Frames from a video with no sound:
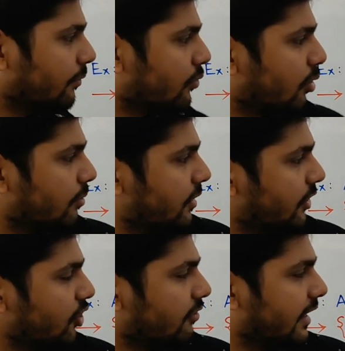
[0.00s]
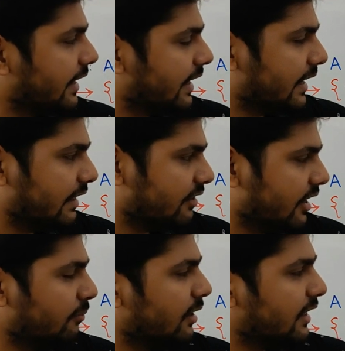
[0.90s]
Probability of getting an even
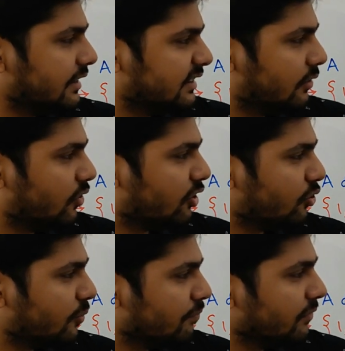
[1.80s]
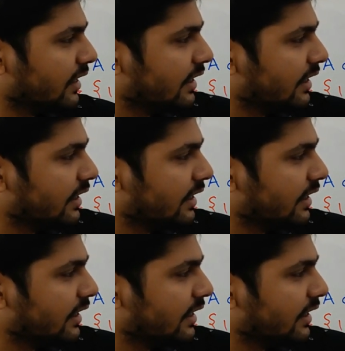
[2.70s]
number is equal to